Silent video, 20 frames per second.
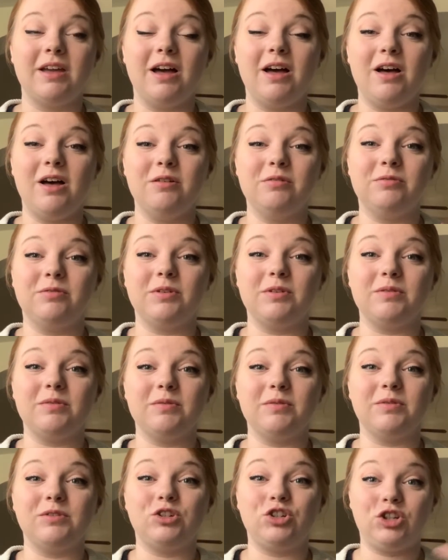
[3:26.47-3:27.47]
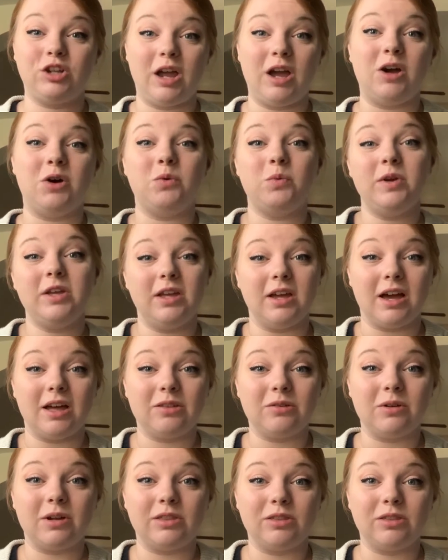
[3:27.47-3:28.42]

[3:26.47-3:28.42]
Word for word: of shall we gather